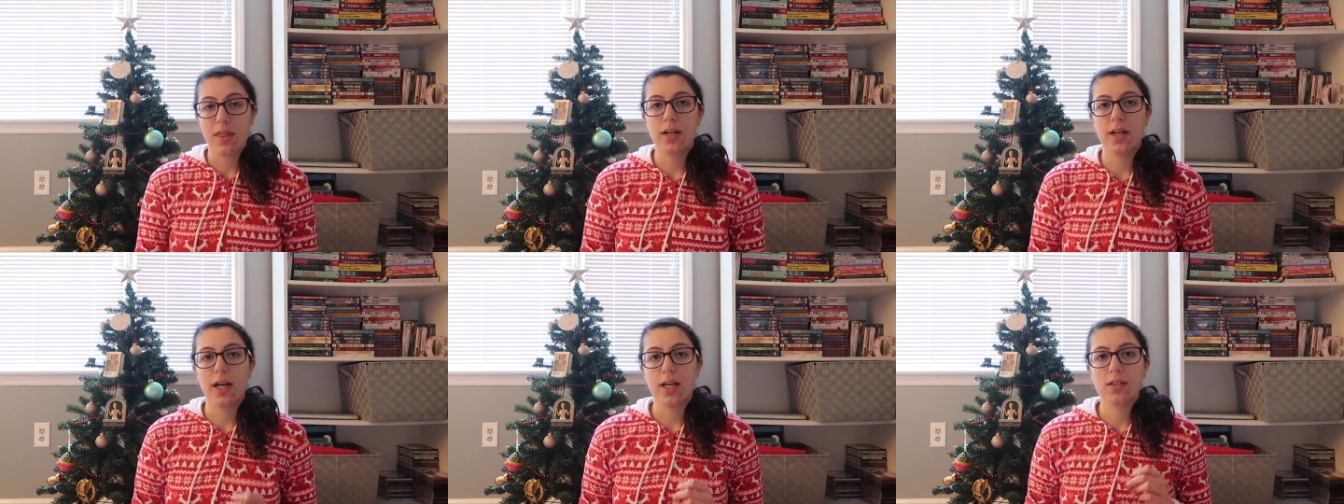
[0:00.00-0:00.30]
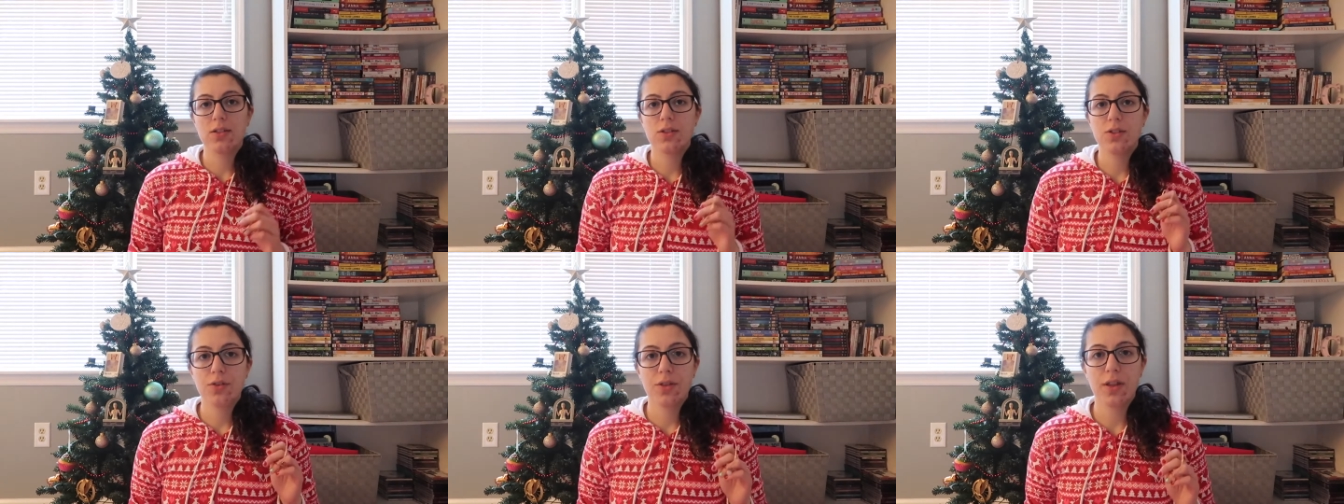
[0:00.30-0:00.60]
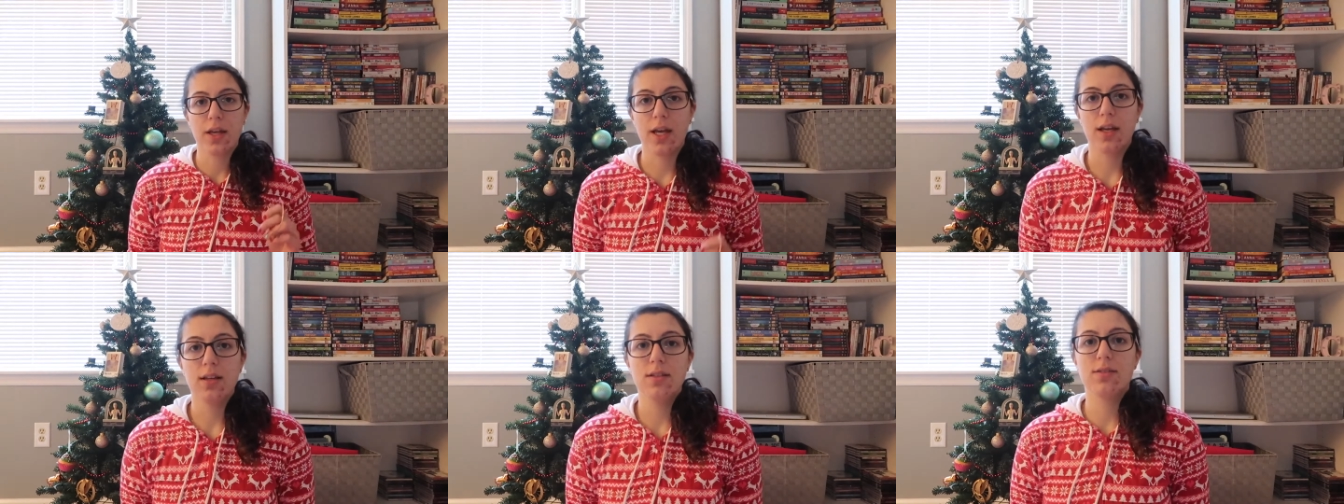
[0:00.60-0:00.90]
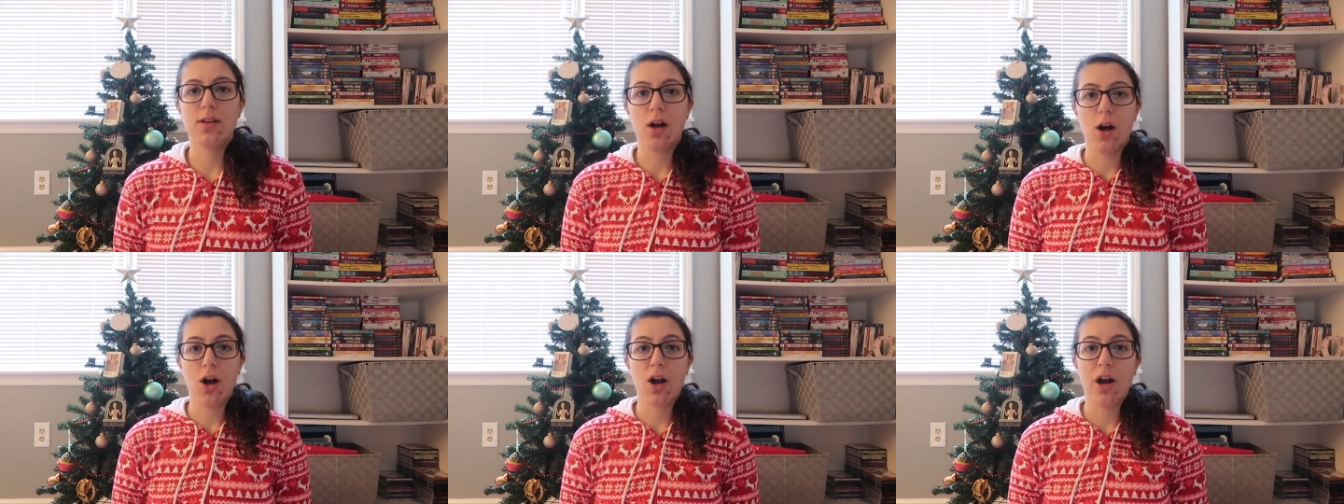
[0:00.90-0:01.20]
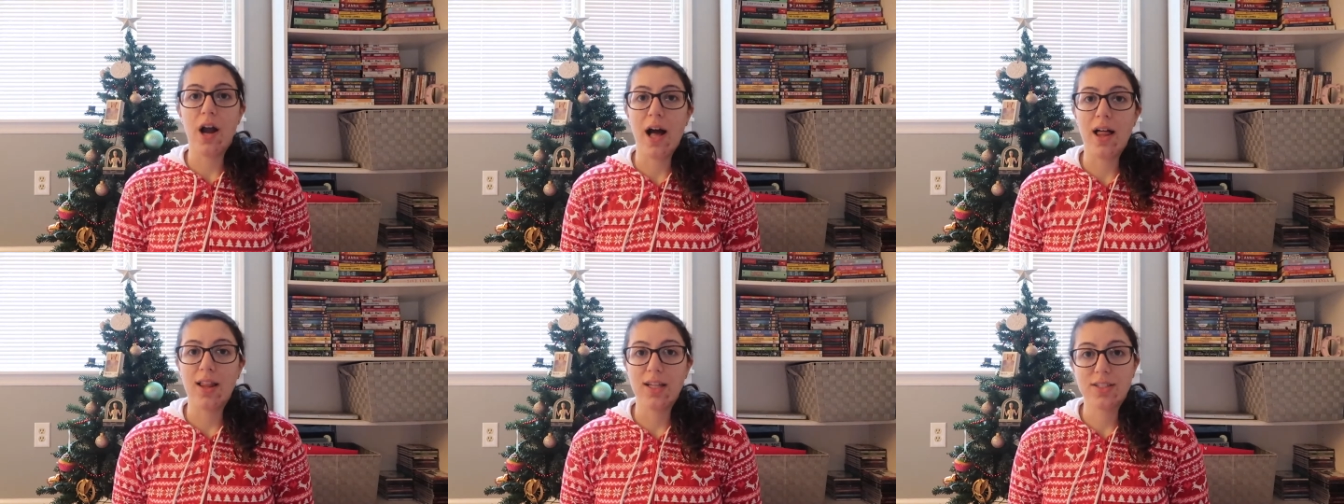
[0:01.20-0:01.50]
the next two things are
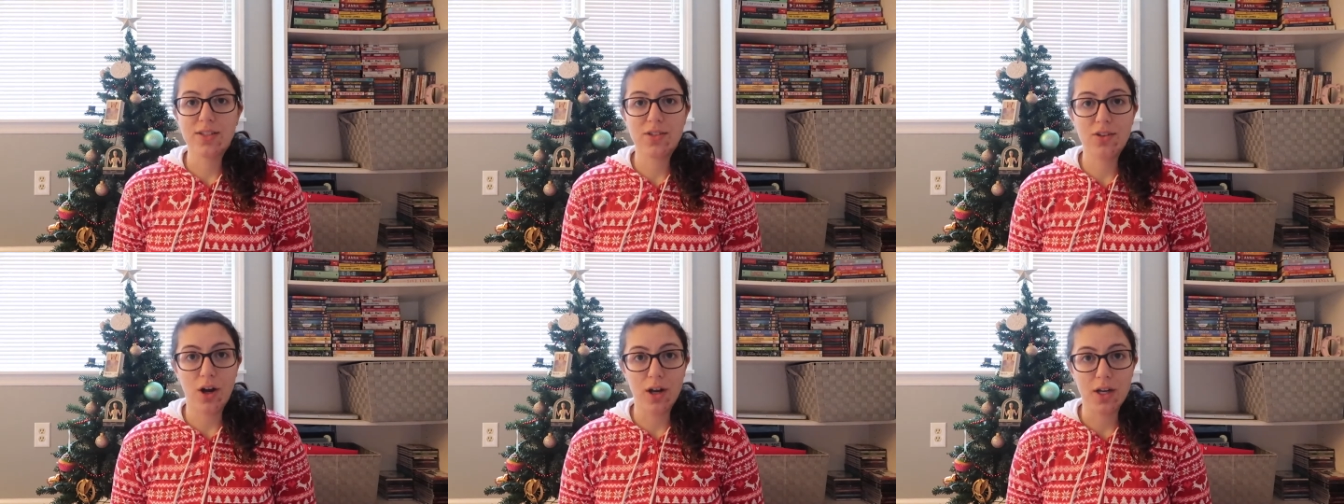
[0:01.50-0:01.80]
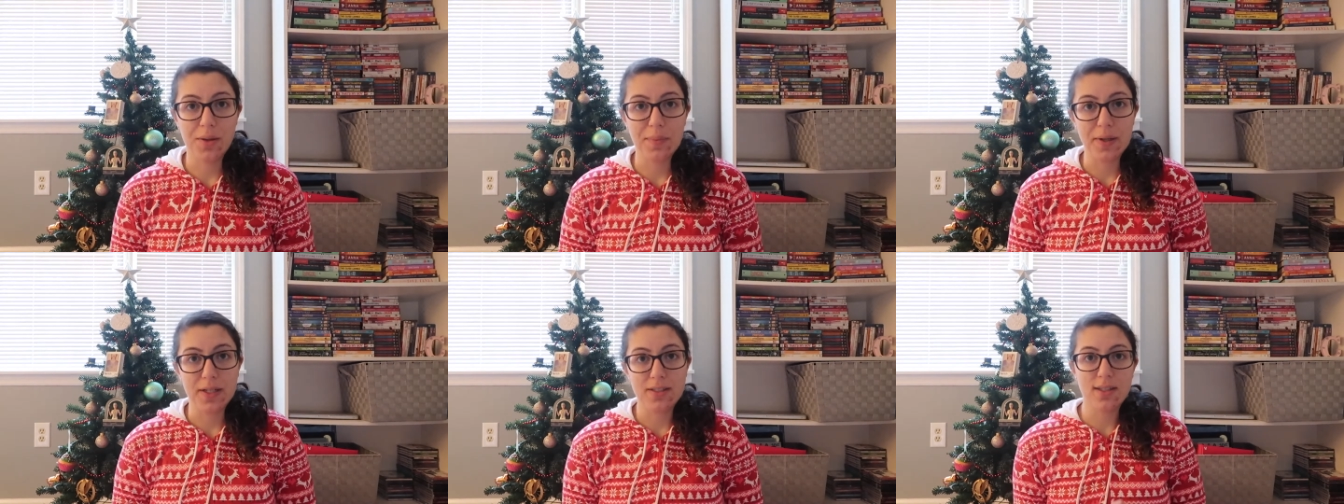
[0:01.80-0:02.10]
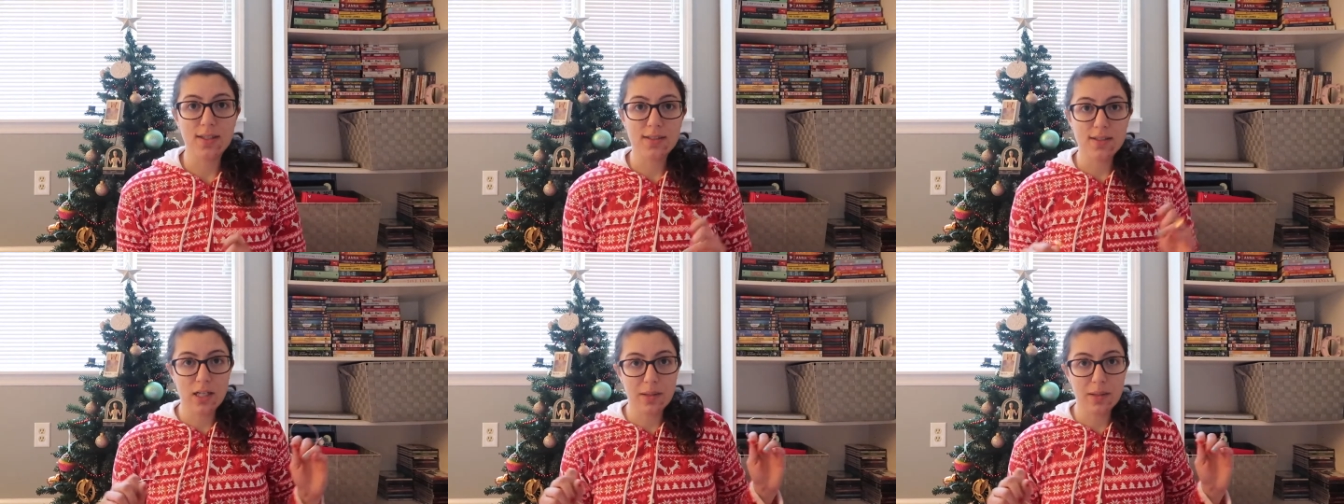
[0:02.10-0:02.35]
Alex and Ani bracelets,